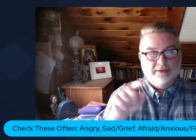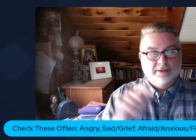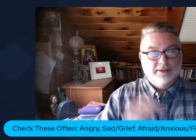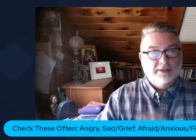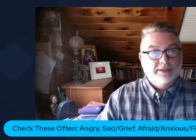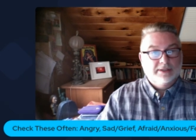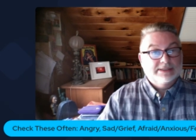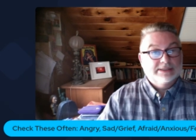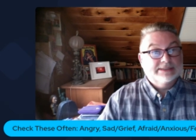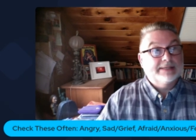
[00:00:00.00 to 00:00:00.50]

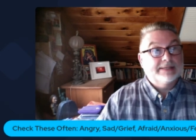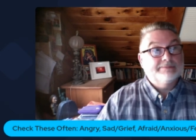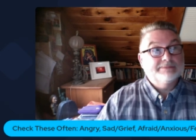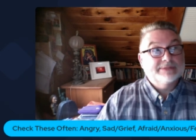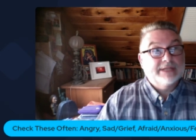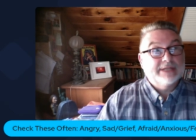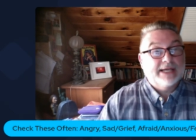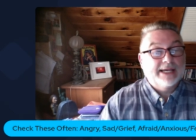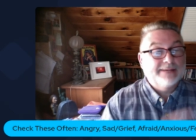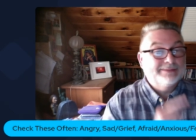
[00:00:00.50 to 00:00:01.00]

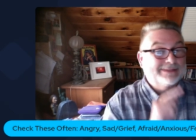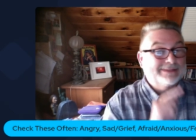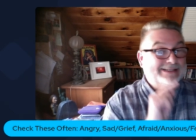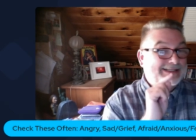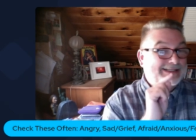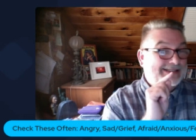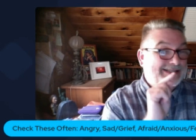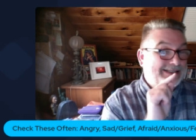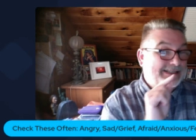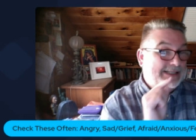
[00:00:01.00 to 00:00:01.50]

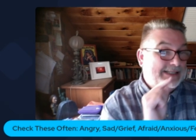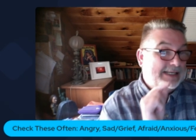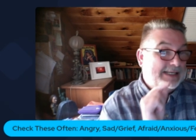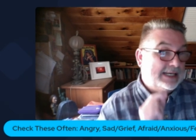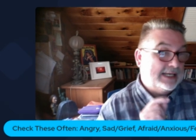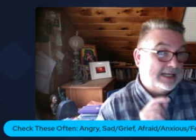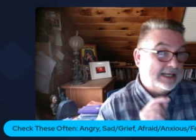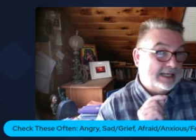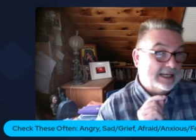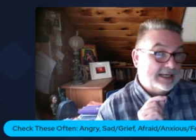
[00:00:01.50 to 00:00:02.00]
Sometimes
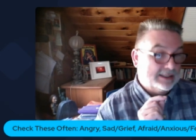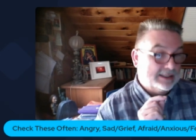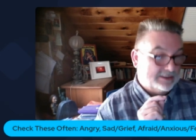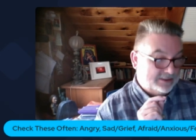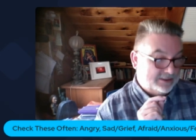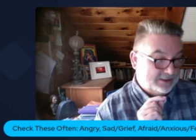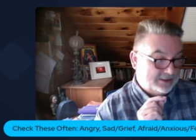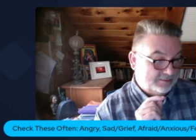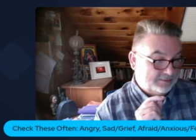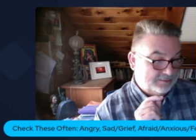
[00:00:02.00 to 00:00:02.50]
seeing
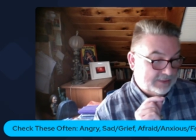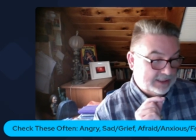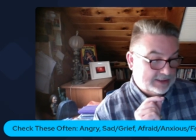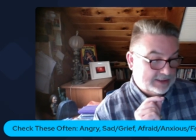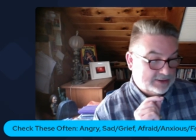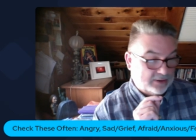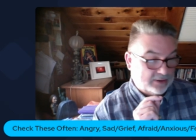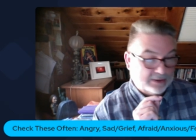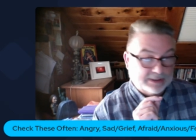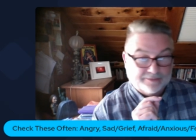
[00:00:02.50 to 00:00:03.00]
it makes
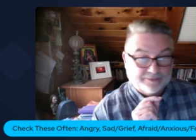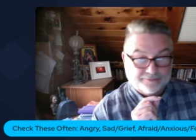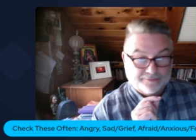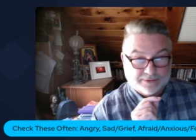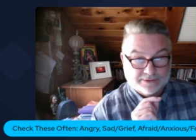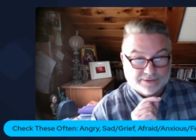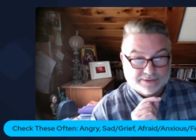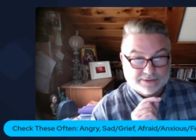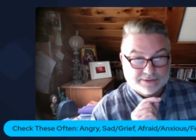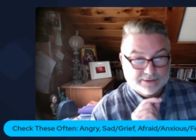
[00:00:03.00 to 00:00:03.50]
all the
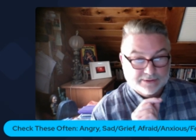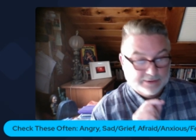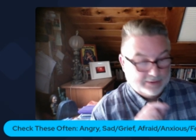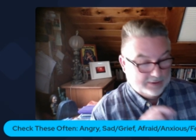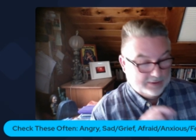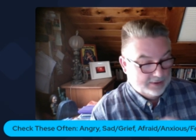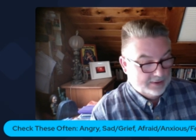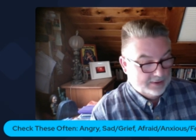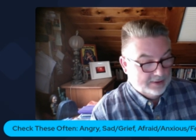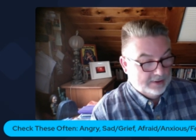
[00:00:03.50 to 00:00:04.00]
difference.
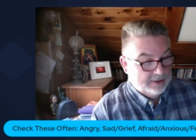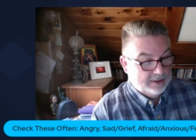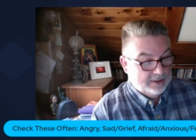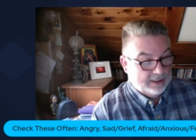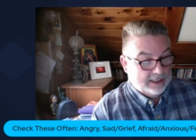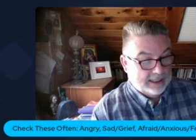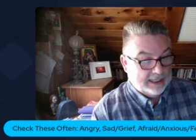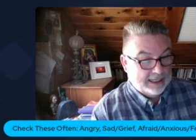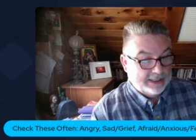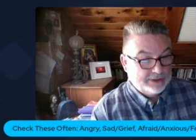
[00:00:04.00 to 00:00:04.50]

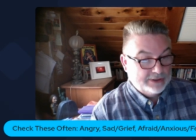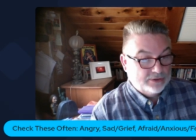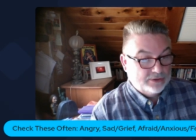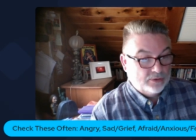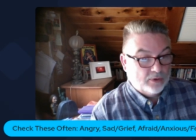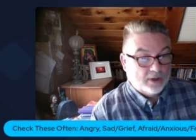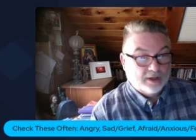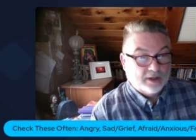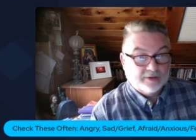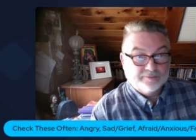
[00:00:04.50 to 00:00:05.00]
I do
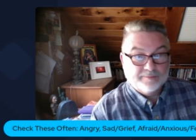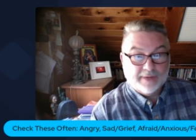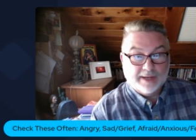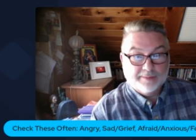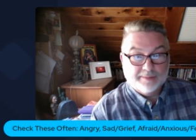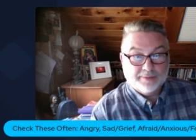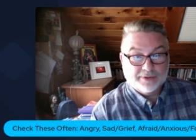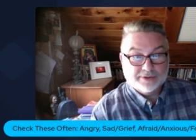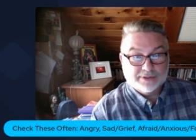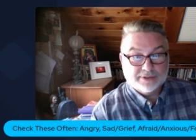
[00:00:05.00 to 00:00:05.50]
all of my
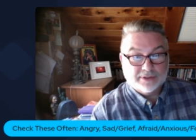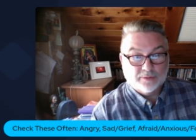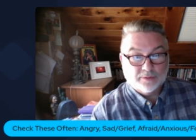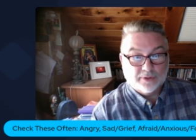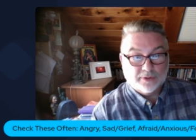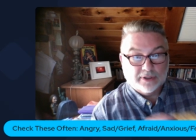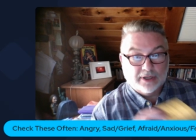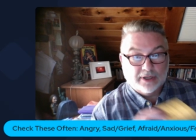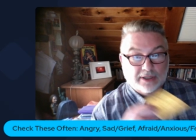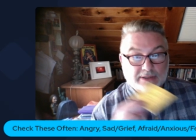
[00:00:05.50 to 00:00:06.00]
personal
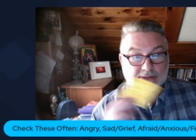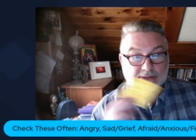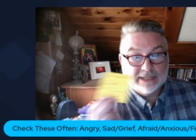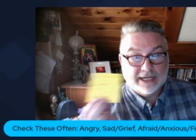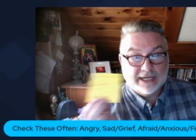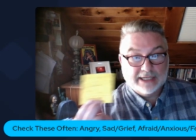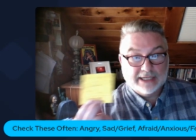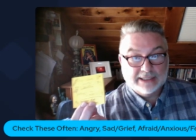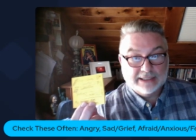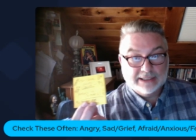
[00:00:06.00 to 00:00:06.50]
work on
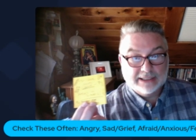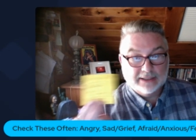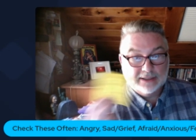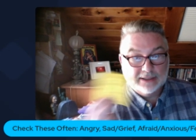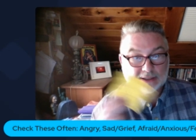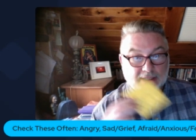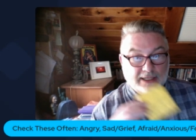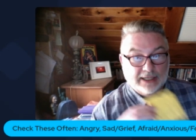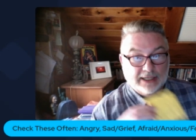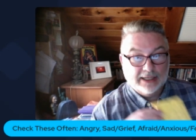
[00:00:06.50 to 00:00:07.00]
tiny
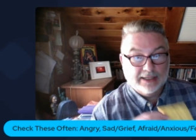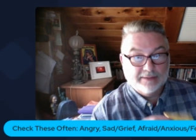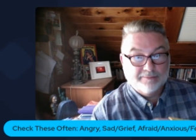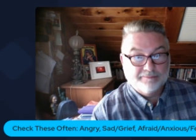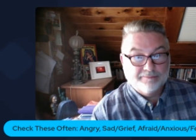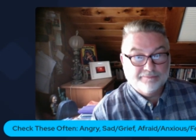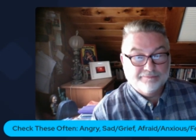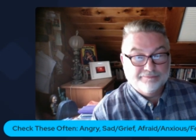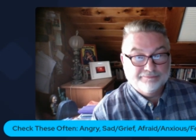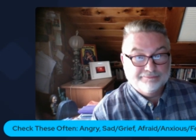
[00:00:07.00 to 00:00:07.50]
little
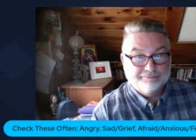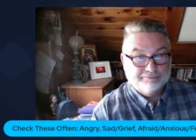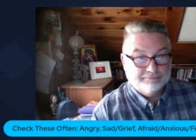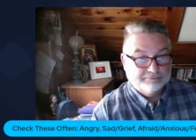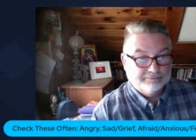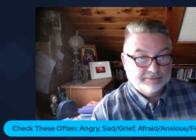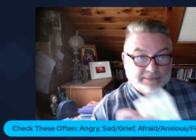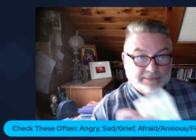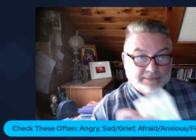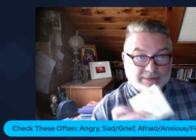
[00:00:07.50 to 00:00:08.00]

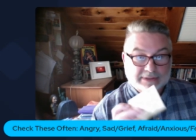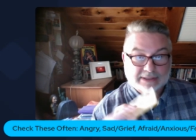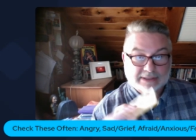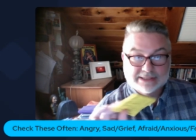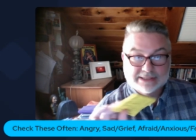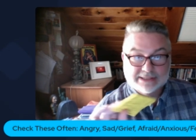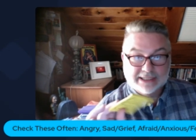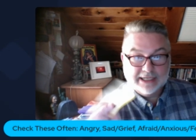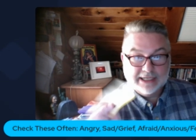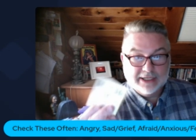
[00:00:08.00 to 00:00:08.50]

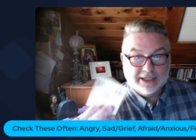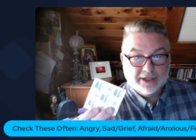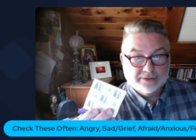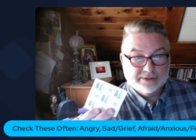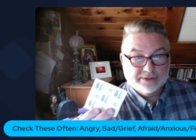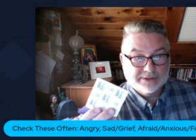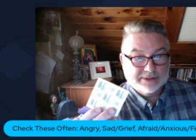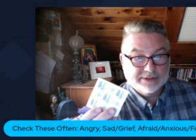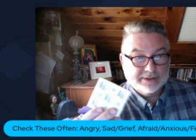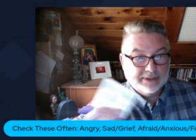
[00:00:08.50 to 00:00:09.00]
sticky notes.